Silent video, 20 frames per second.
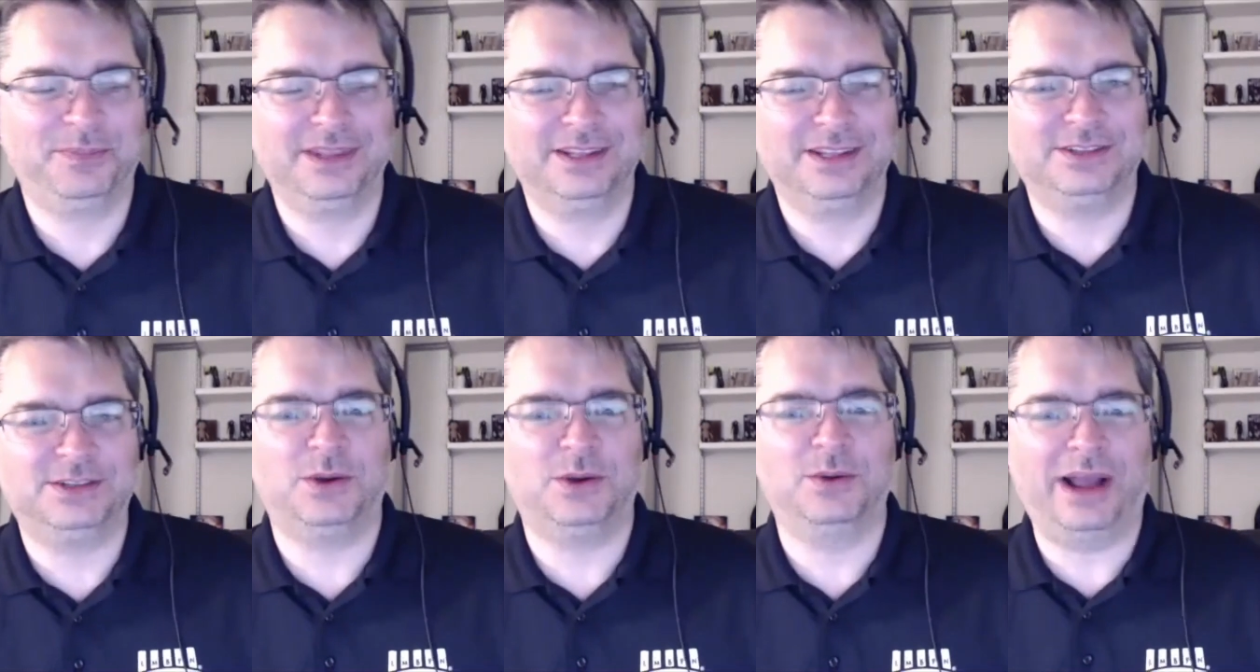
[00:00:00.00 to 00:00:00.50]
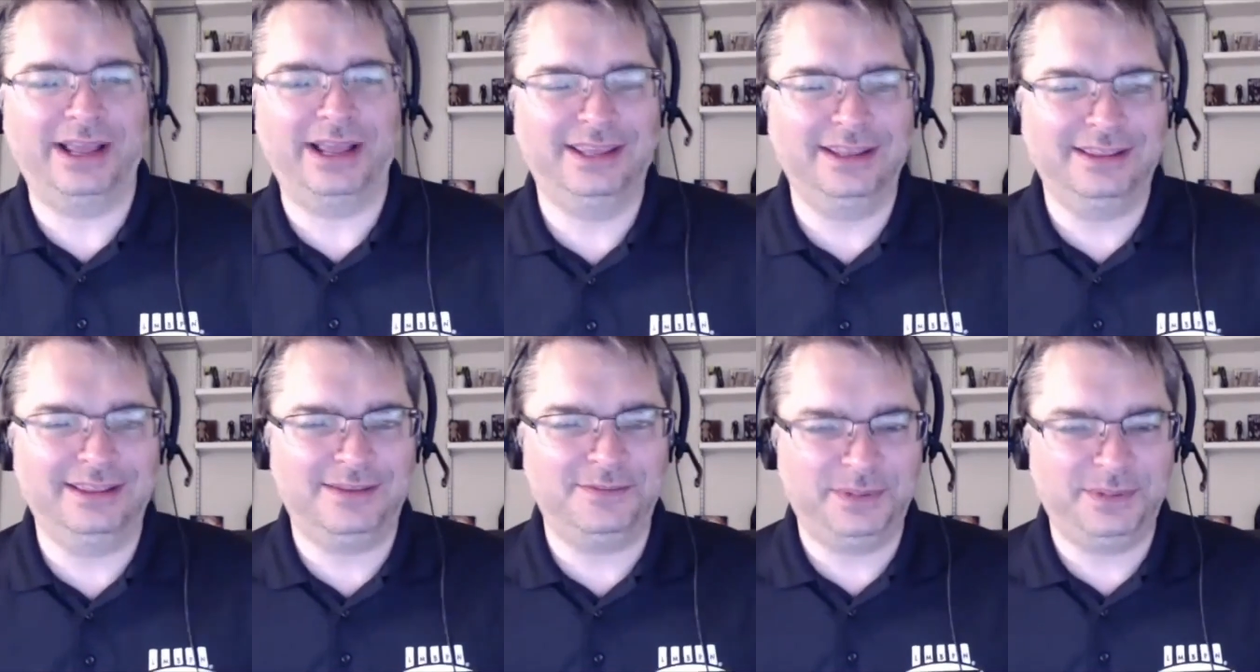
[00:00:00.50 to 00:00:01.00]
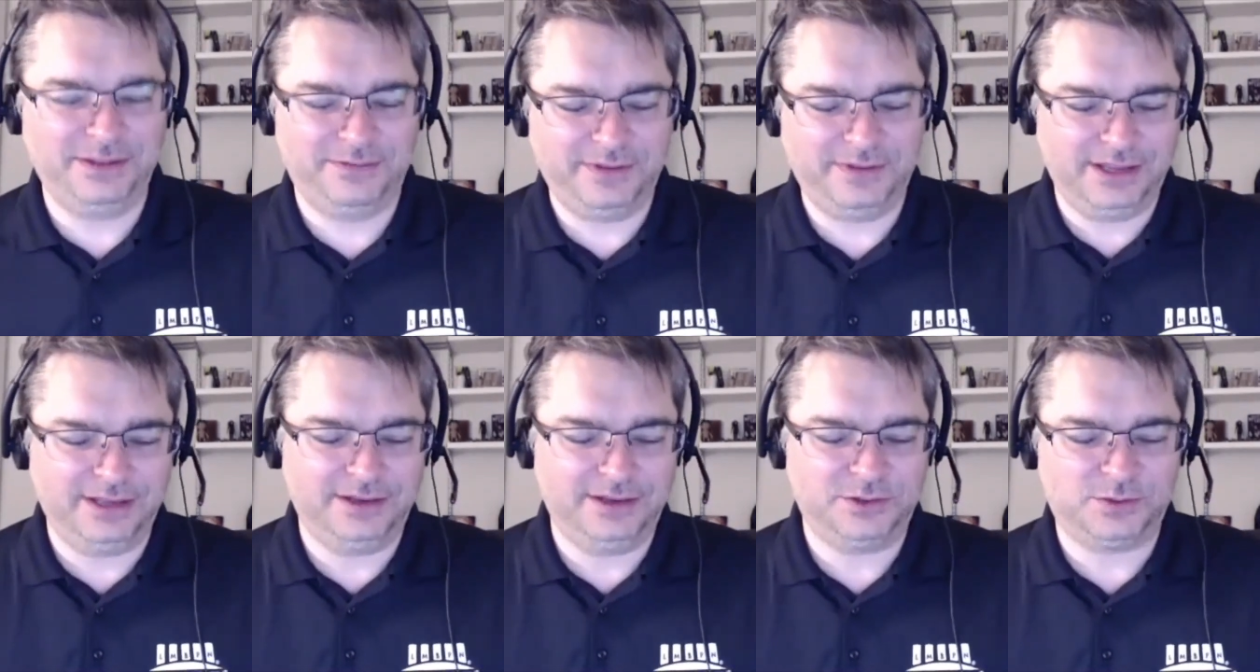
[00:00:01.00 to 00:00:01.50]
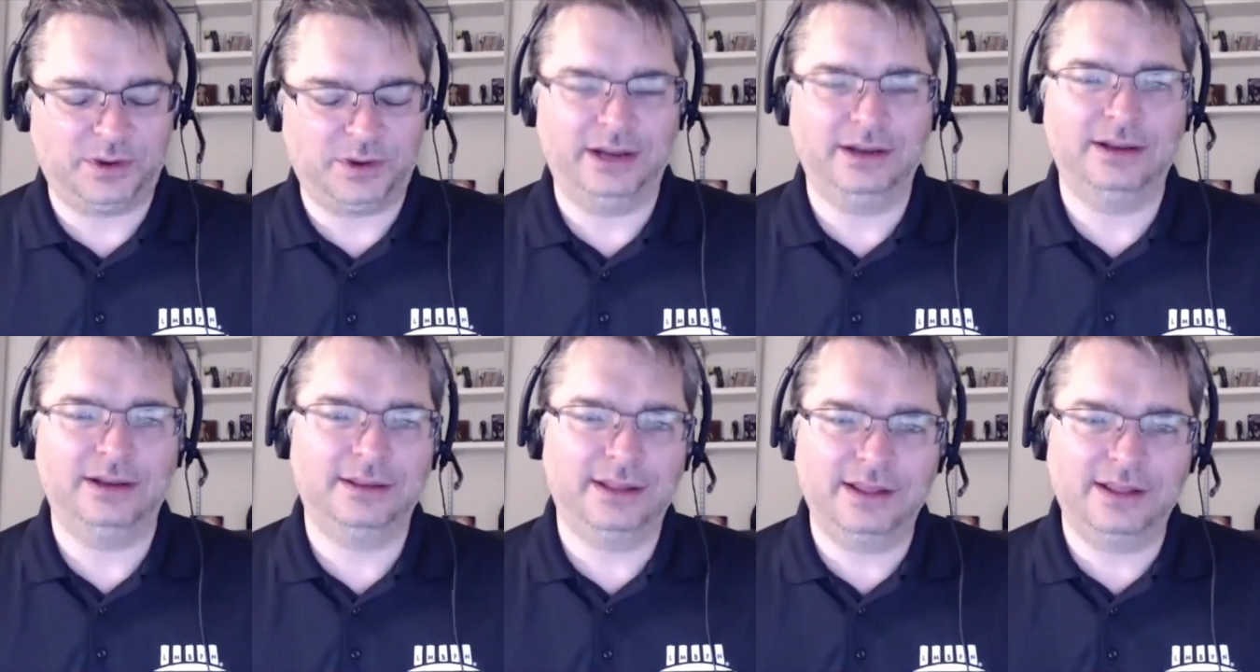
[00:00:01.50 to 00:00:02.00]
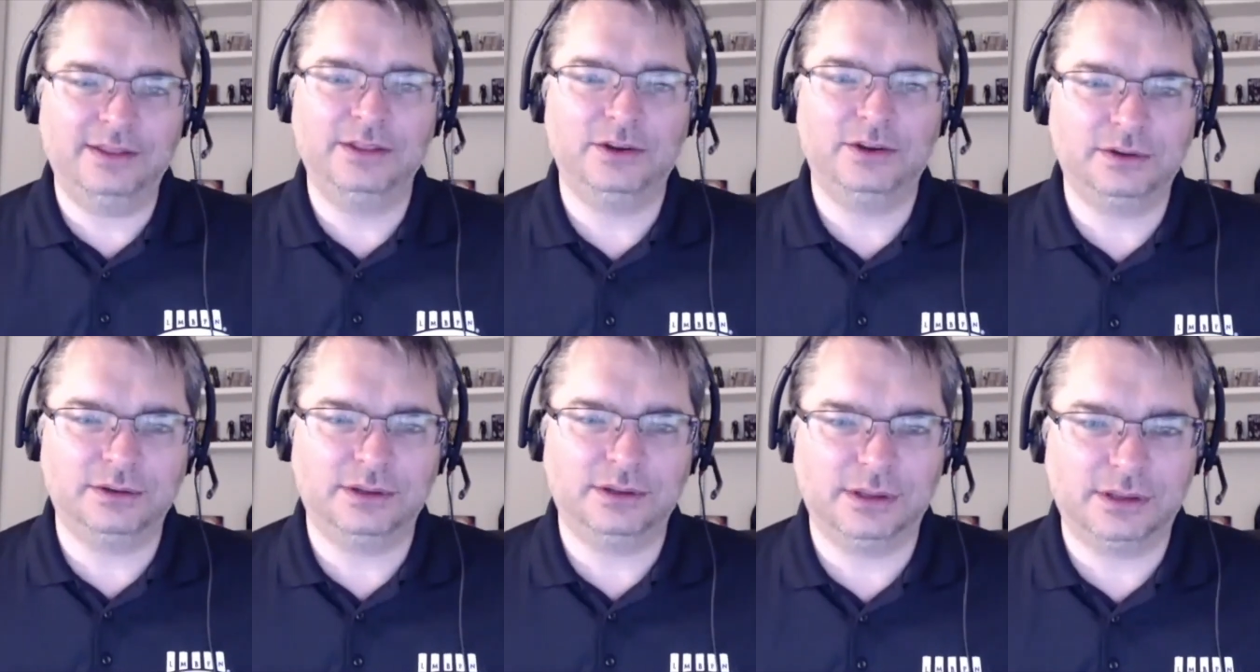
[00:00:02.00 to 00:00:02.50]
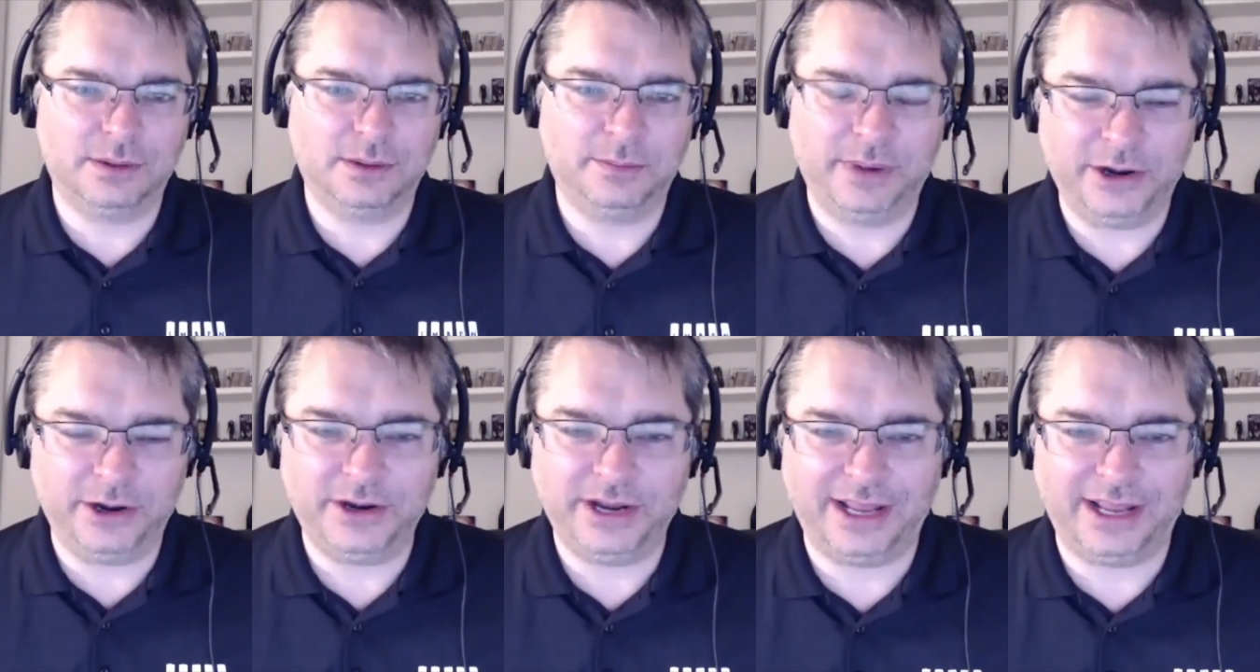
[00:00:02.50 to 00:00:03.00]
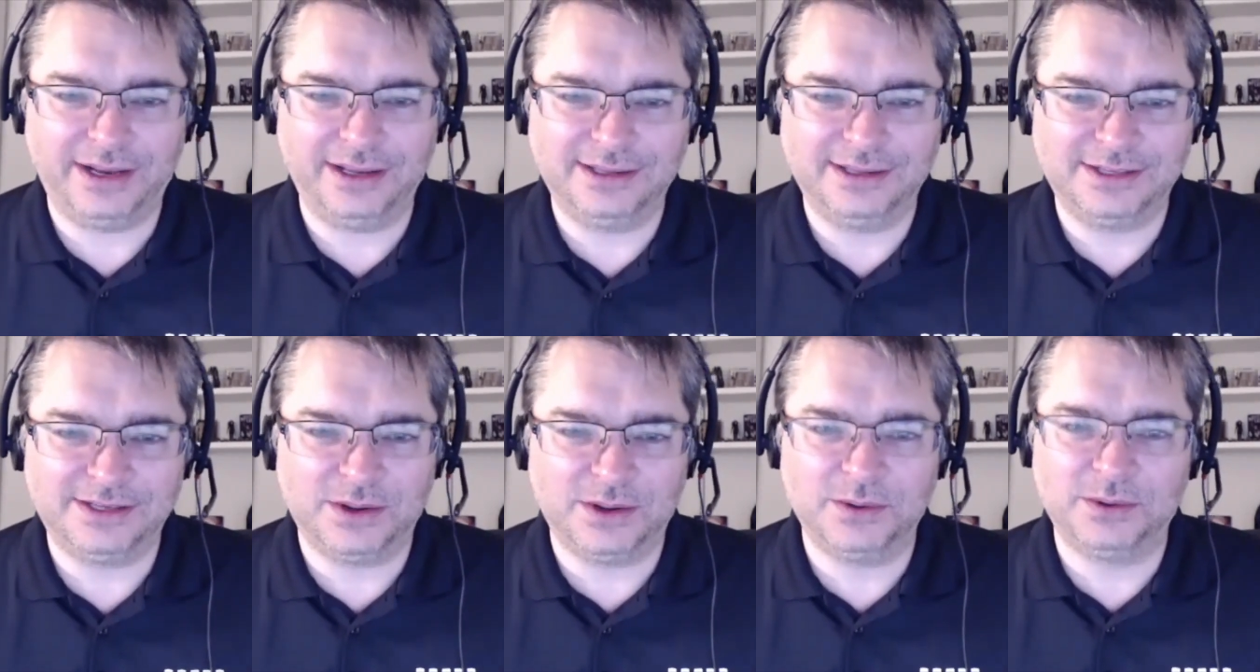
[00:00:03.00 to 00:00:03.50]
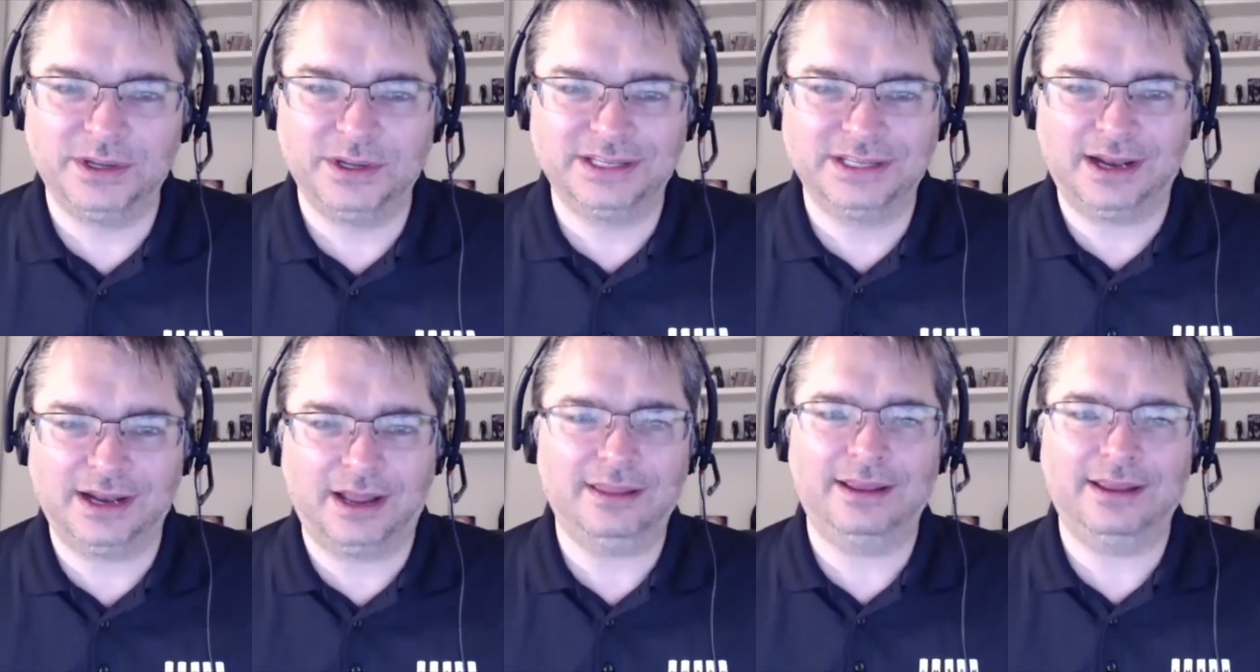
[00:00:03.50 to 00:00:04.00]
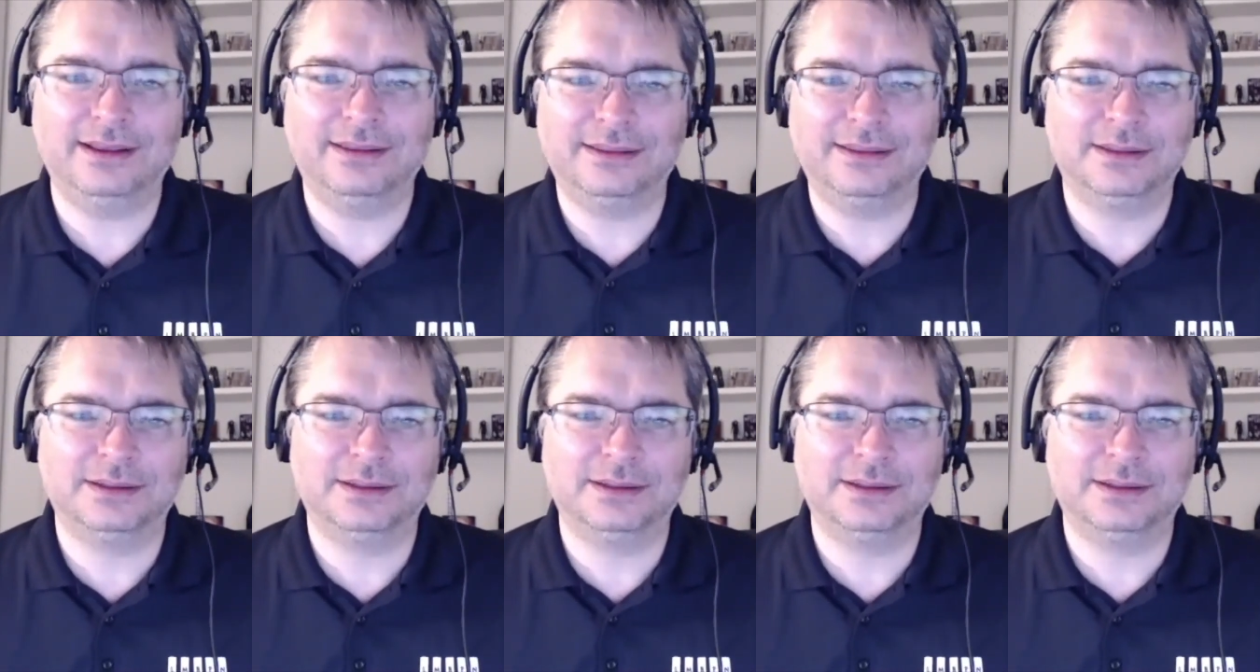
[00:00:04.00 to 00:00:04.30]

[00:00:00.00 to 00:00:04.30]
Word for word: So I get the beef fajitas right, and they're marinated, so it's not like